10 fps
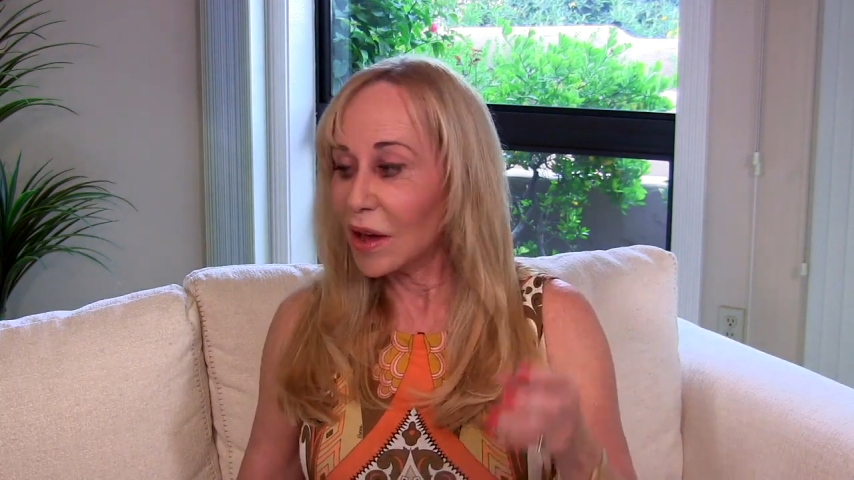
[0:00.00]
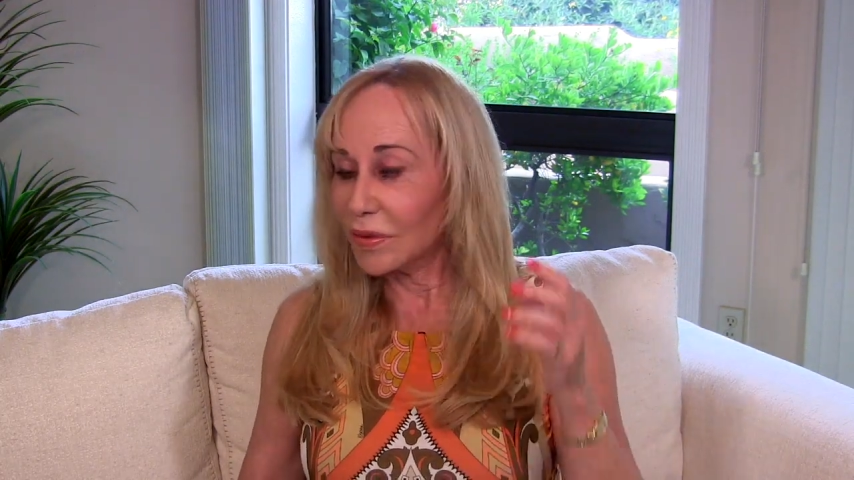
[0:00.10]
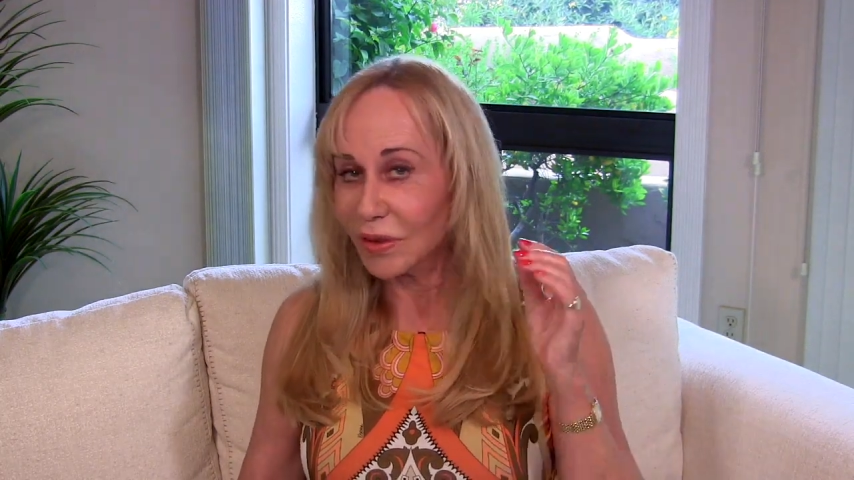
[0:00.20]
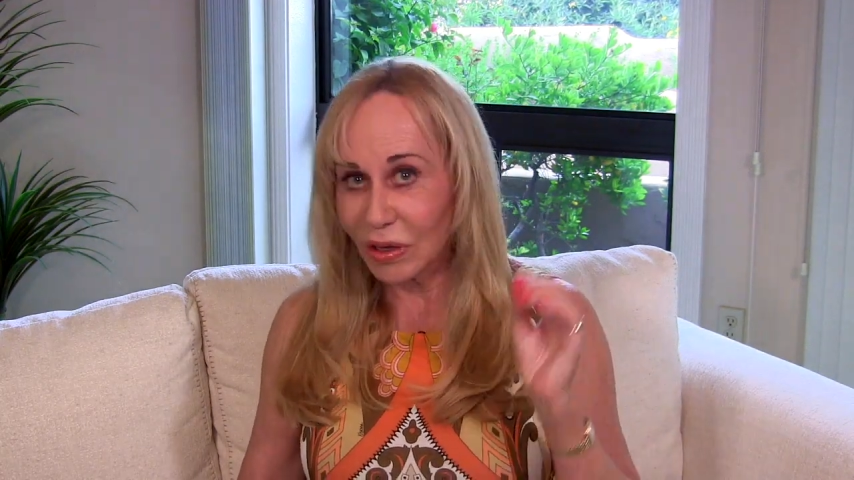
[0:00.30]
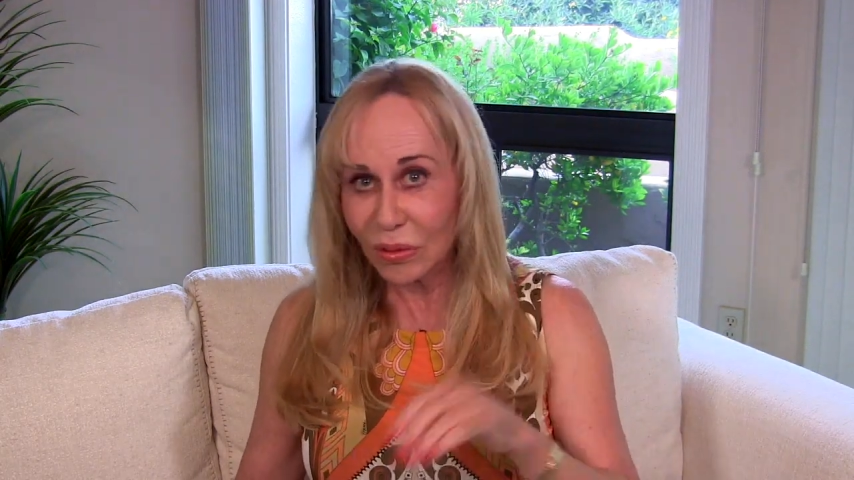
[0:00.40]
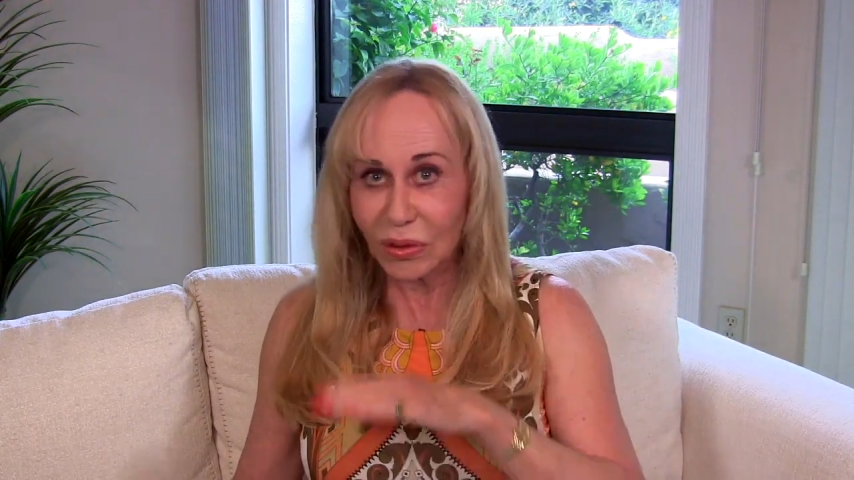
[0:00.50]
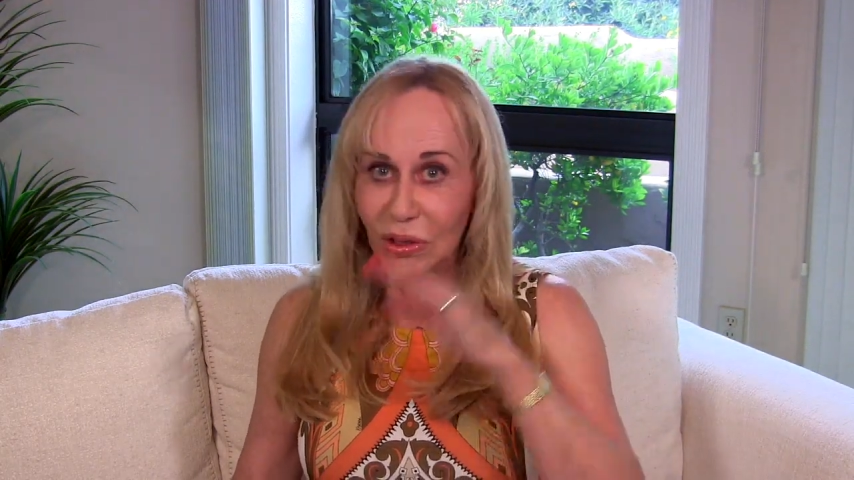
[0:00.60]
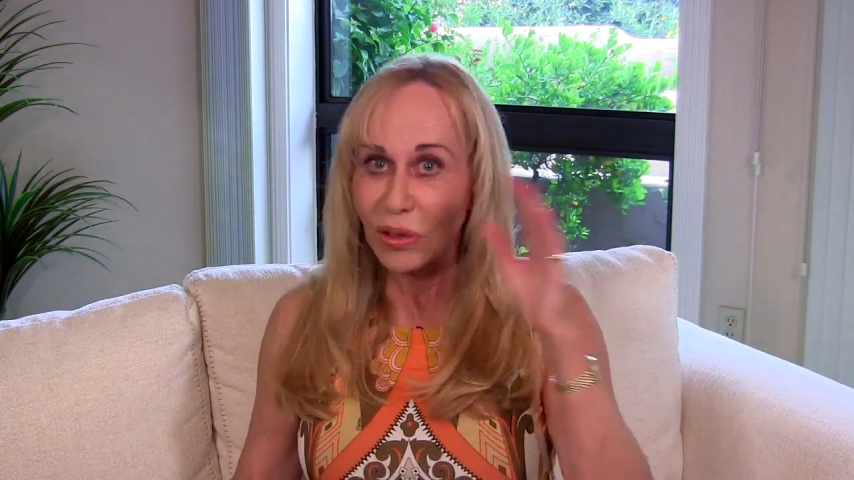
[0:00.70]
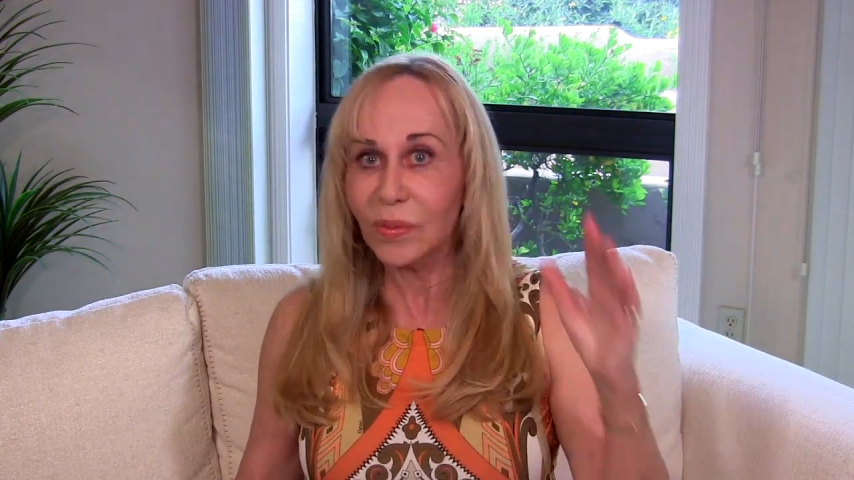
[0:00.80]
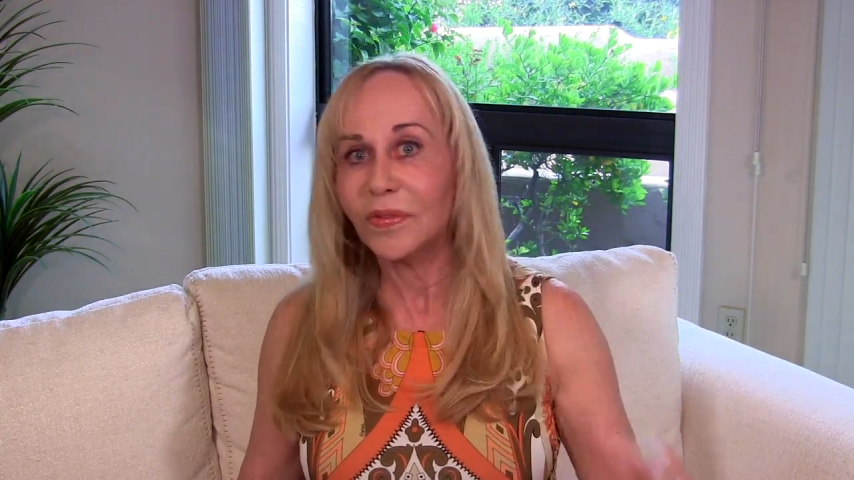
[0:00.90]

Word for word: of YouTube